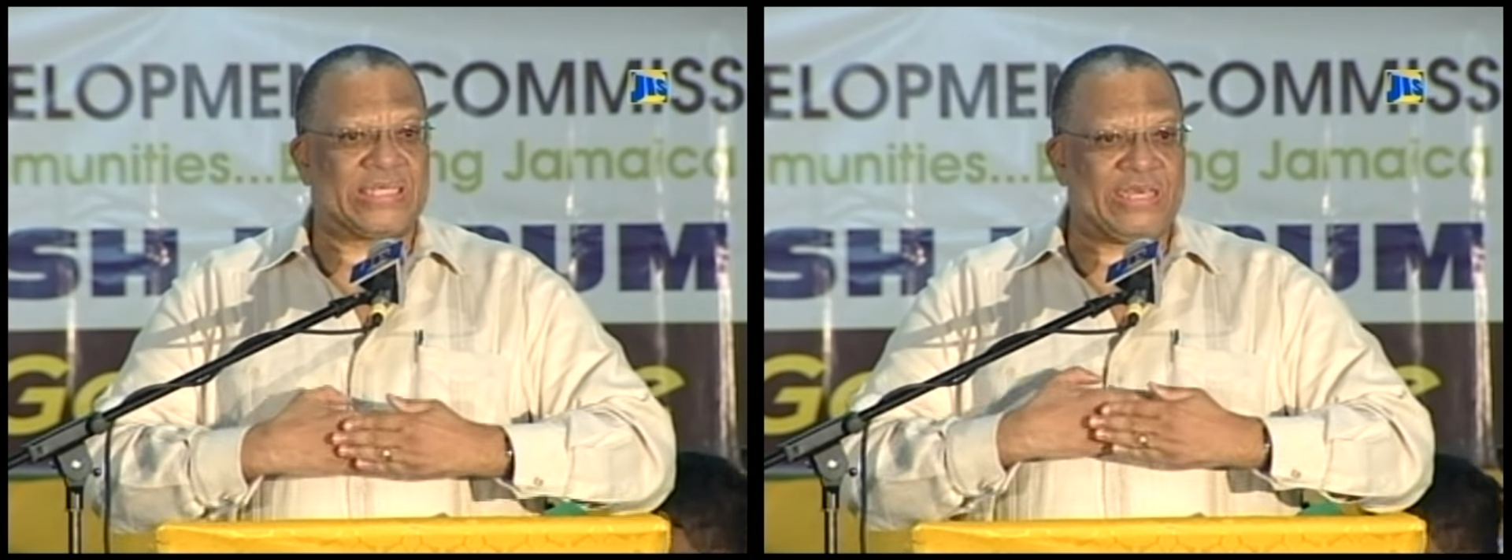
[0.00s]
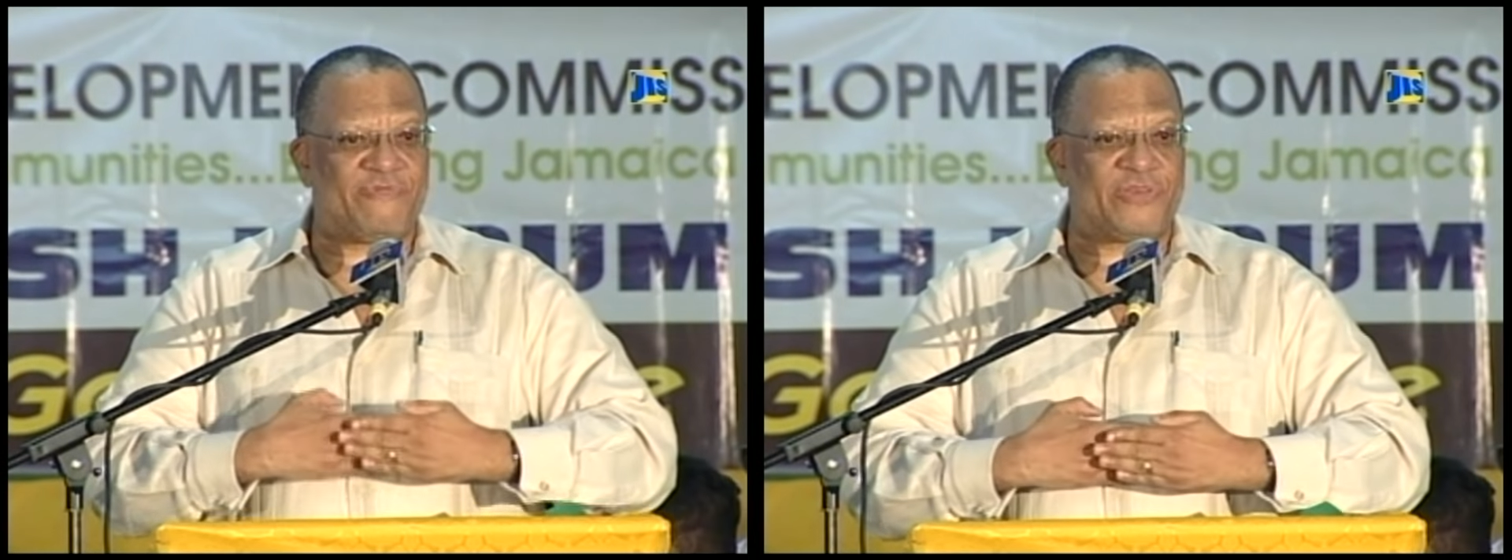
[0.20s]

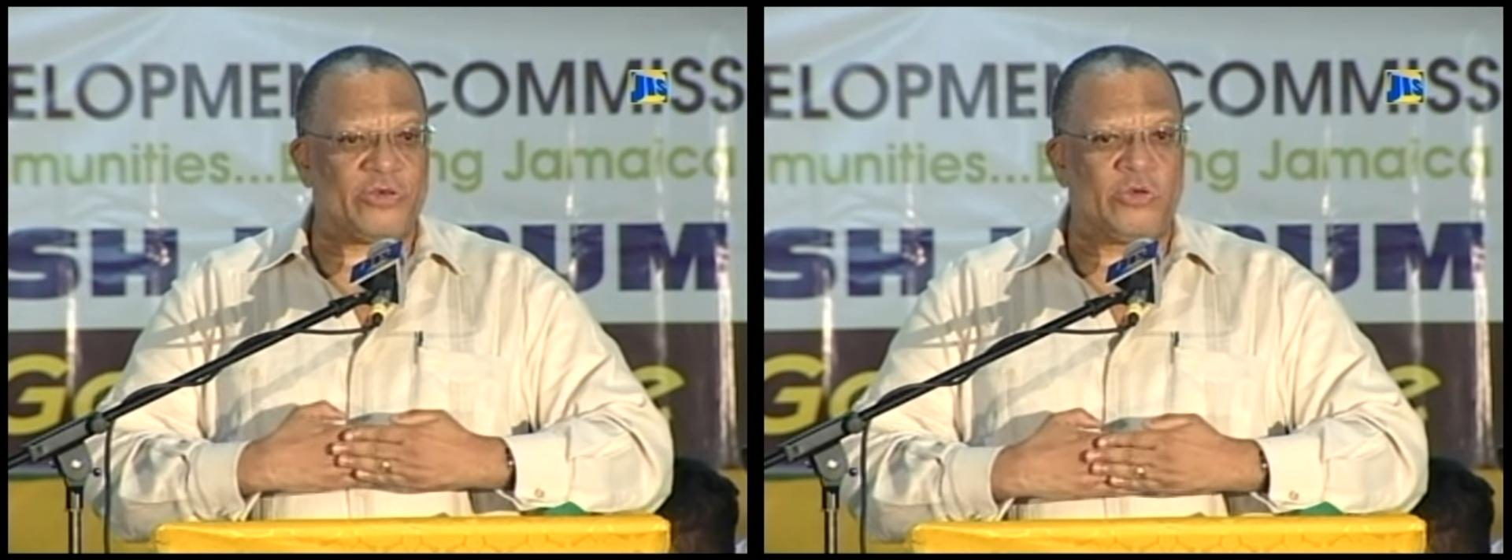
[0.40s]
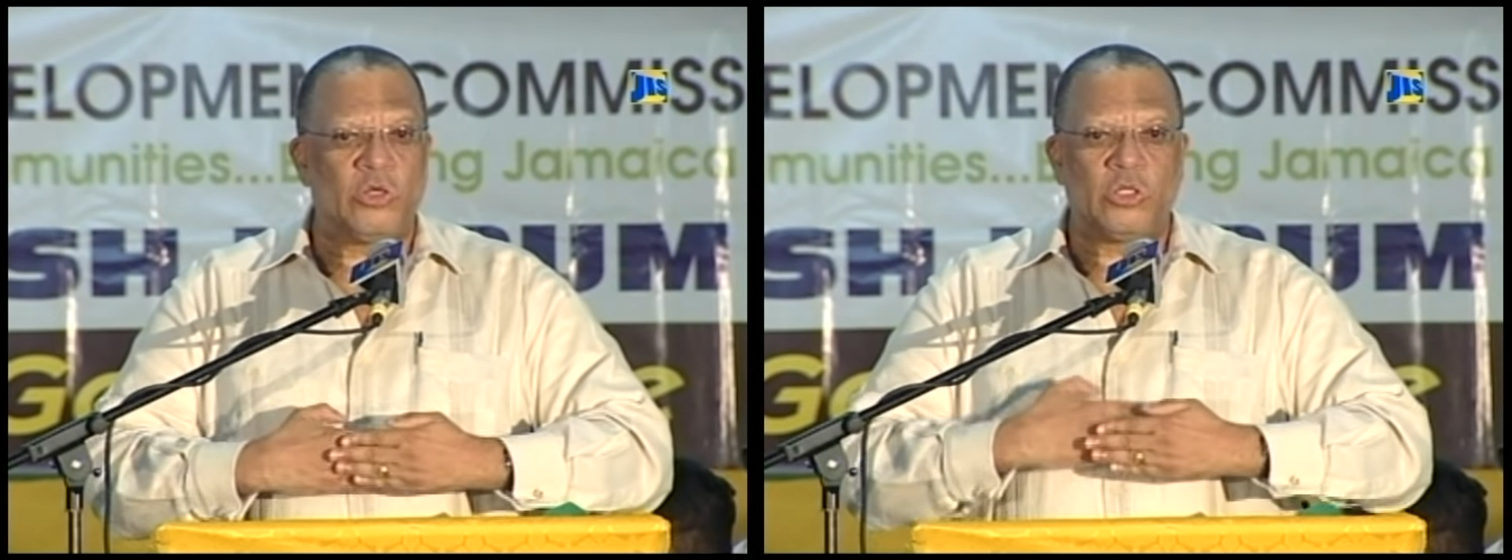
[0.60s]
give
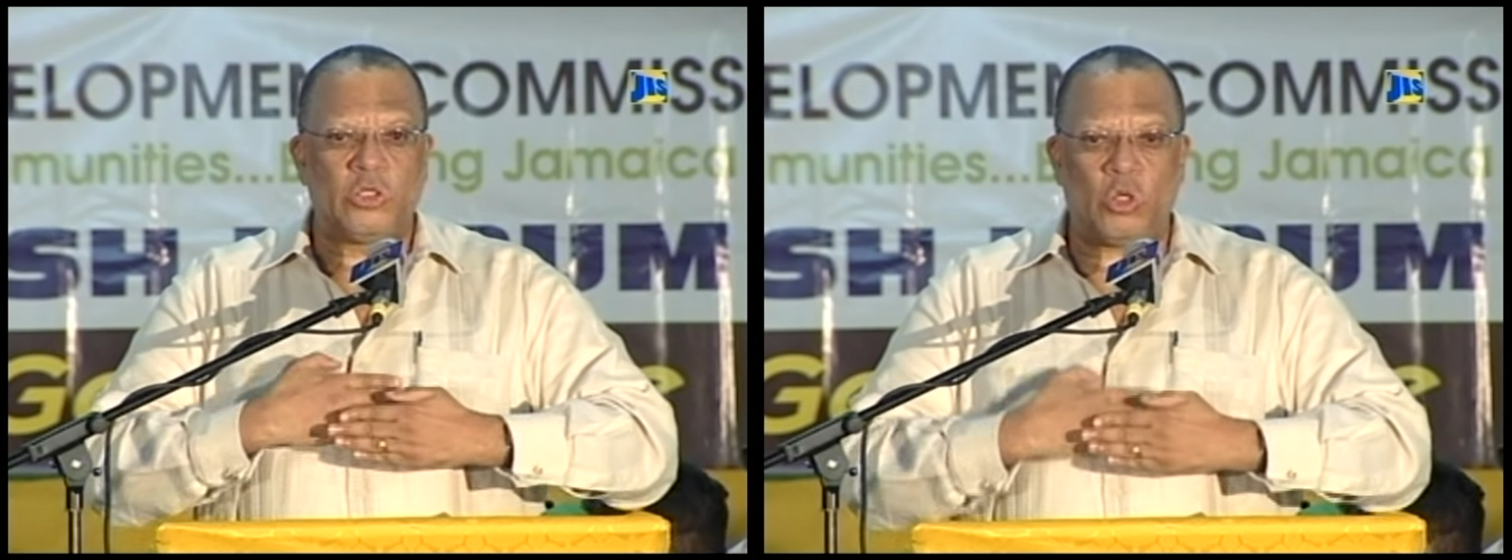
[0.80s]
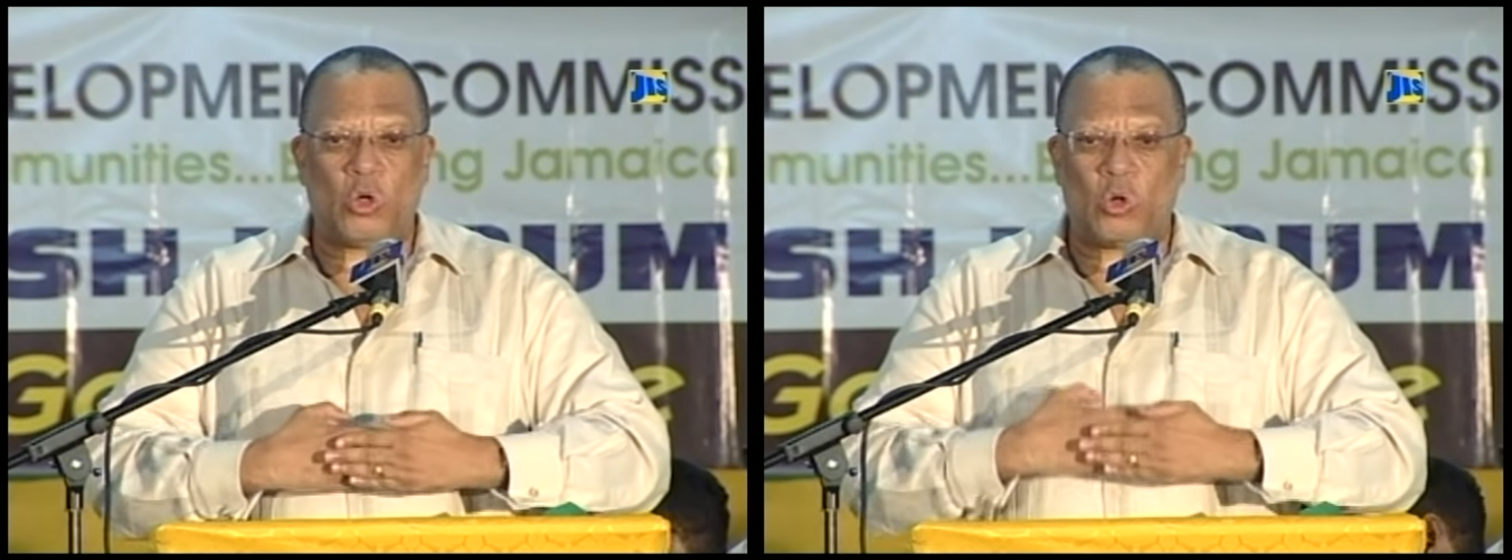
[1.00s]
you
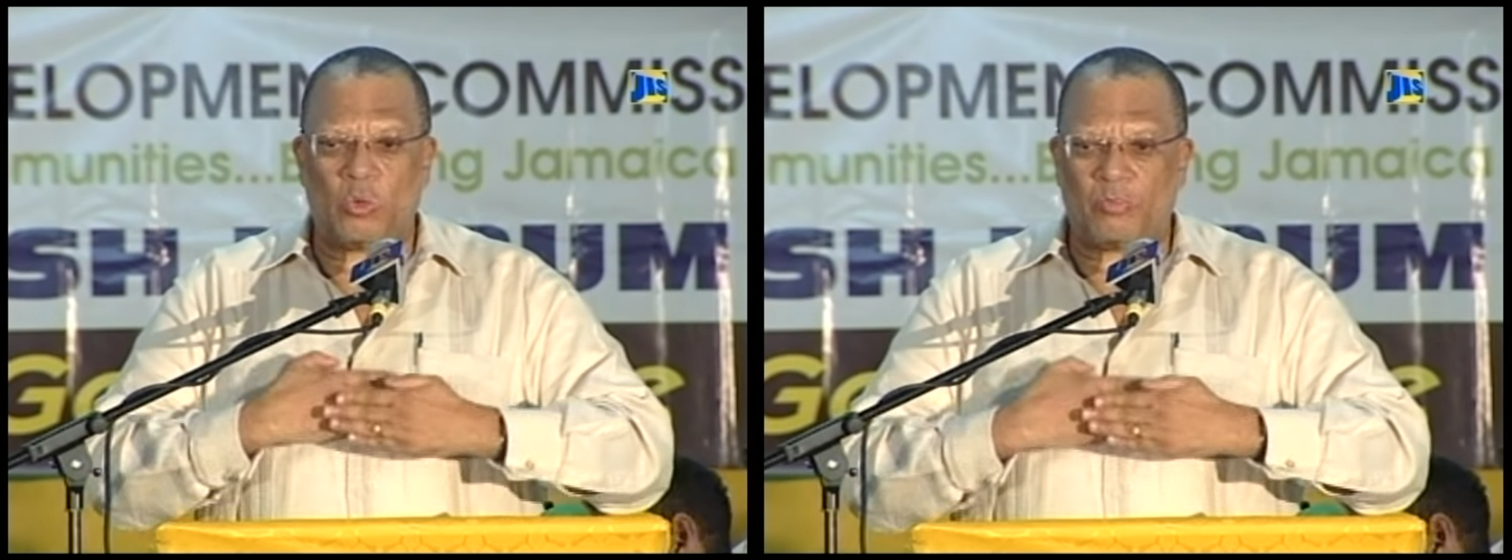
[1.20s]
no